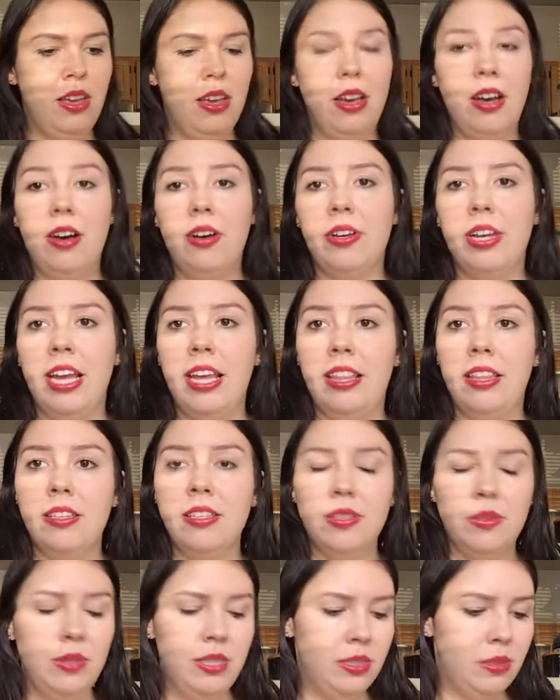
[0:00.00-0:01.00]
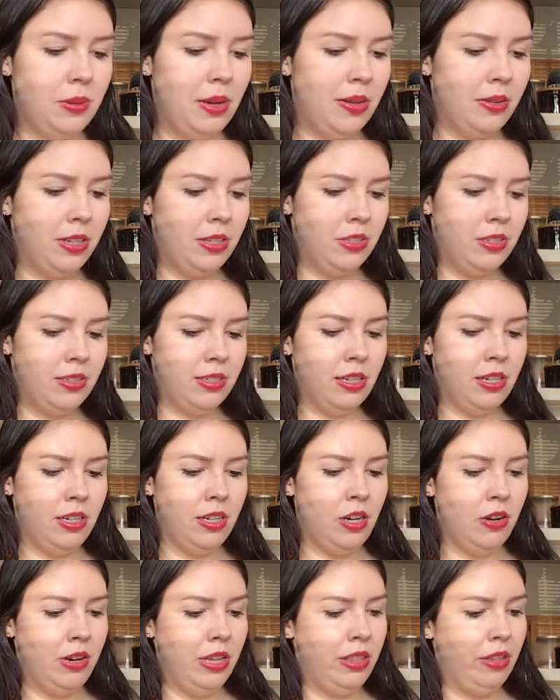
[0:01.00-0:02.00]
Okay, this one's probably just gonna
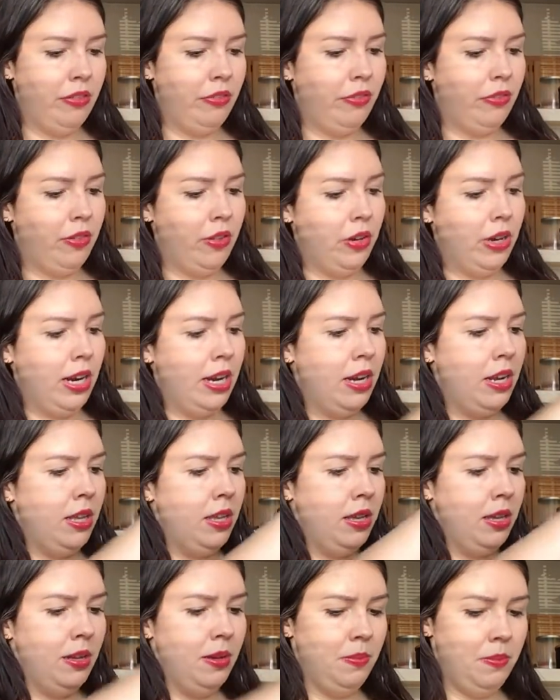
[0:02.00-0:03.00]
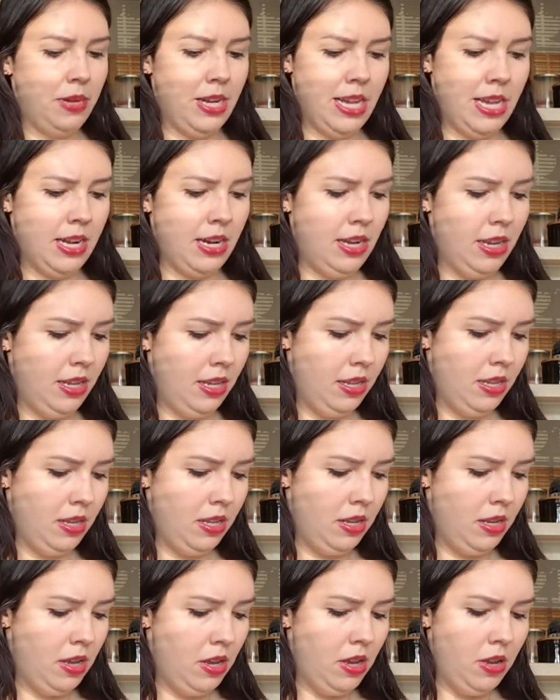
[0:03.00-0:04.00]
go on the floor, but
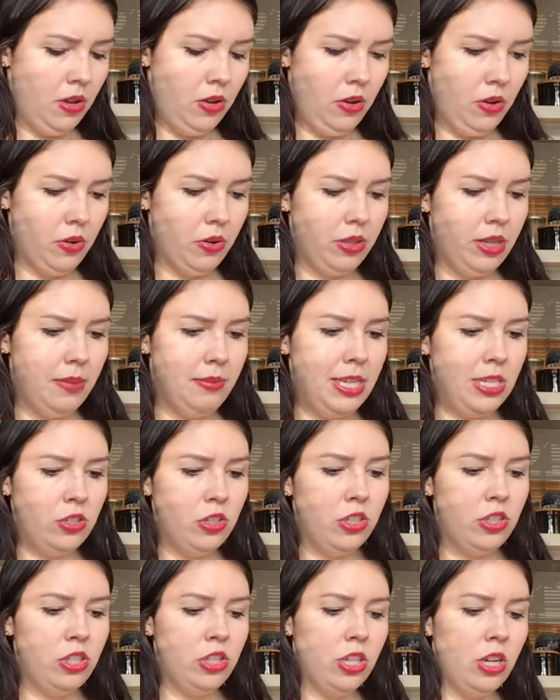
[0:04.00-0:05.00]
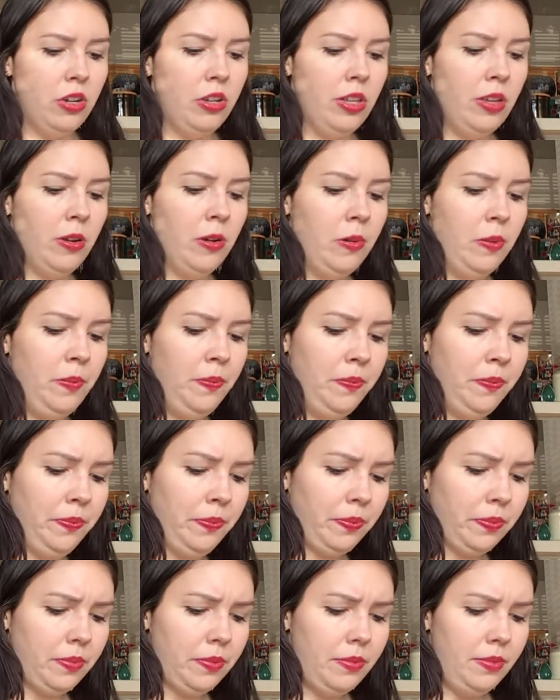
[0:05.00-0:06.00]
ooh, let me just show you
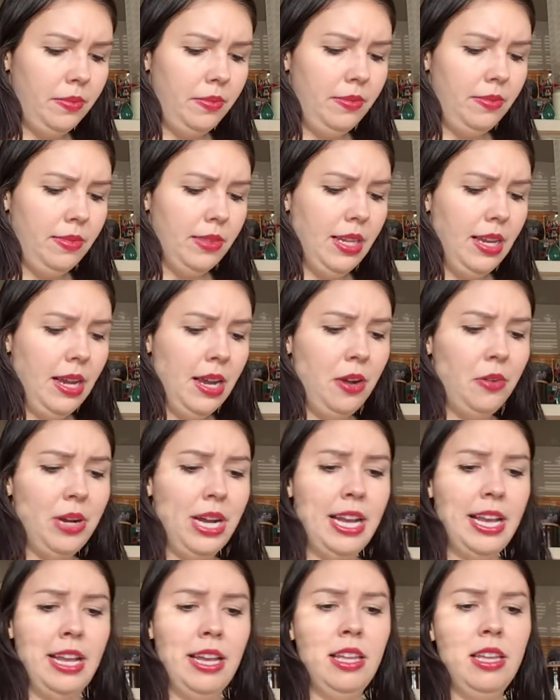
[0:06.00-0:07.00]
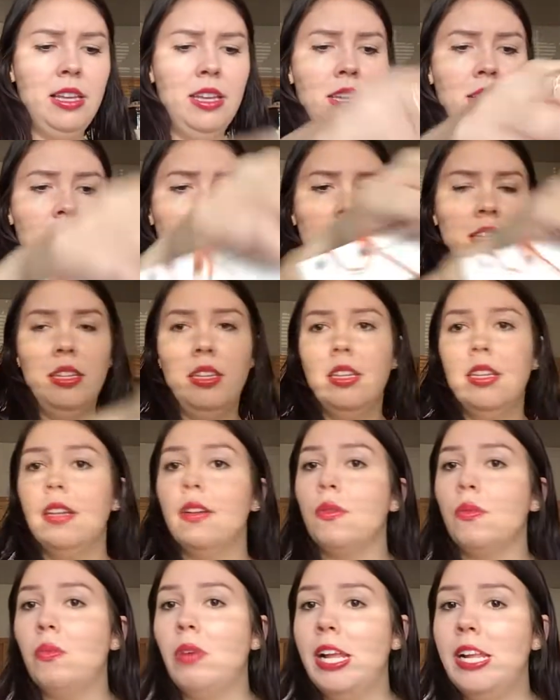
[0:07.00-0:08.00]
how I
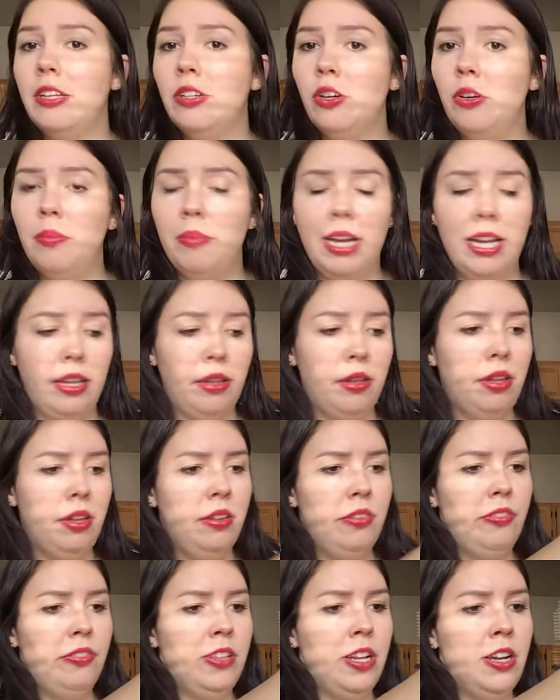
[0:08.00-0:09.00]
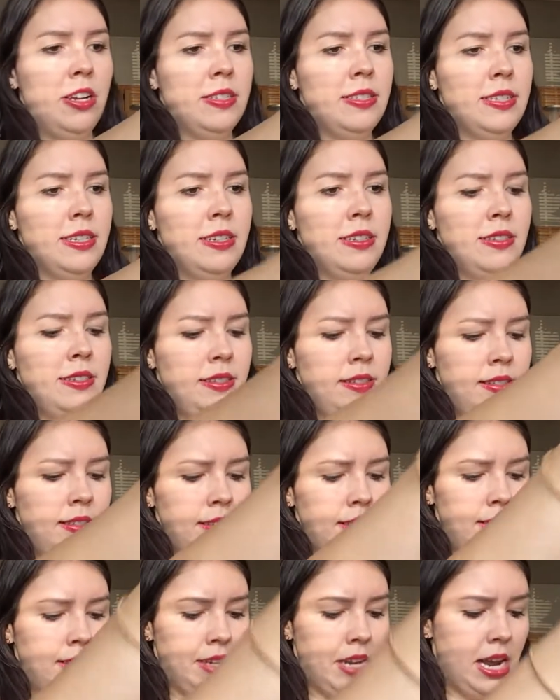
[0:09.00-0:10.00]
wrangle my flosses. This
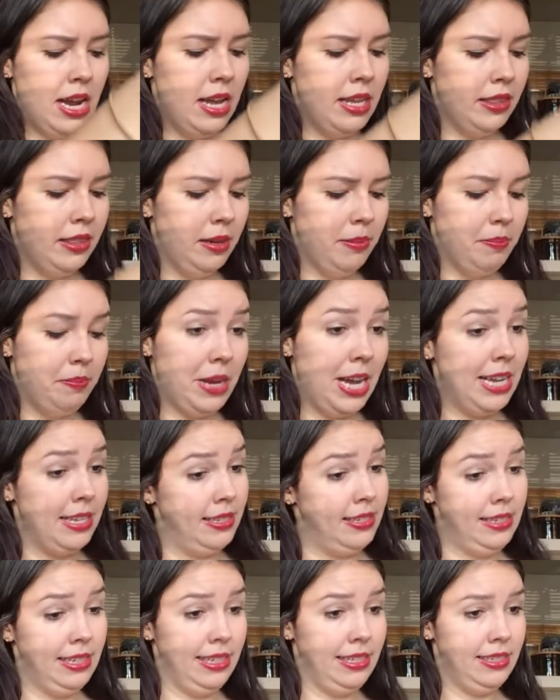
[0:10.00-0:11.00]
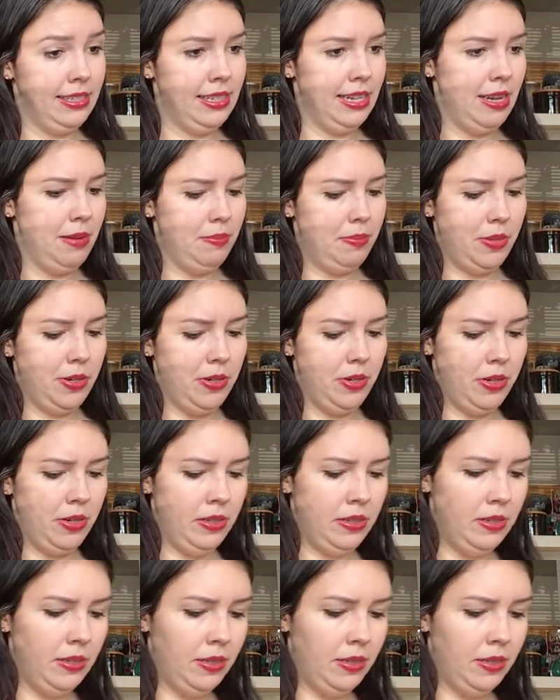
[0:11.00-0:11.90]
is not the best example.